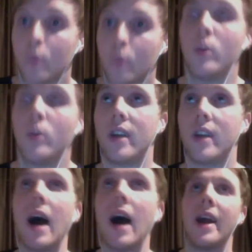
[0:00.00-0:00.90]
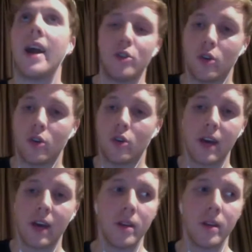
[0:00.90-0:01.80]
we did an Irish tour with
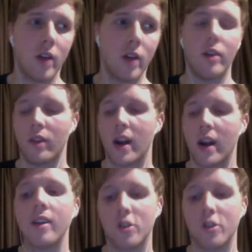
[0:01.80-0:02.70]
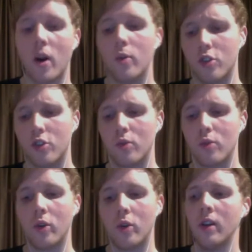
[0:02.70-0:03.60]
them and Northern Ireland as well, which is
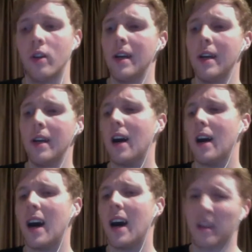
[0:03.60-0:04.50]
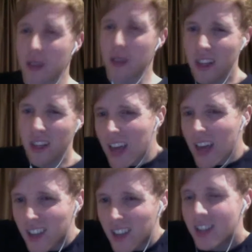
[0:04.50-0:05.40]
really cool. At the minute, like,
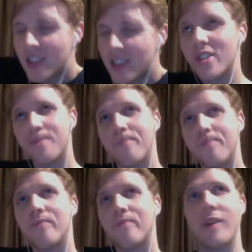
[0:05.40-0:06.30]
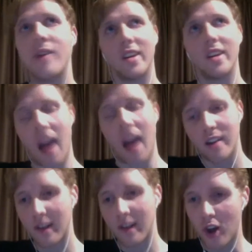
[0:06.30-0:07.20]
it's just having a
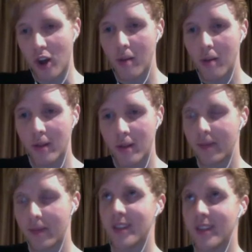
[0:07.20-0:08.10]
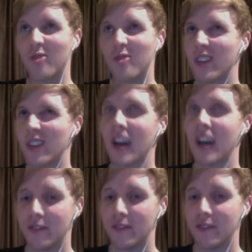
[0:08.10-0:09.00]
9-to-5 job. It makes it like really
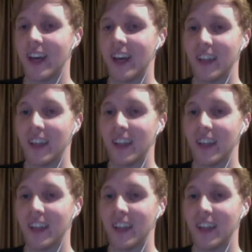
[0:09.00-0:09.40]
tough to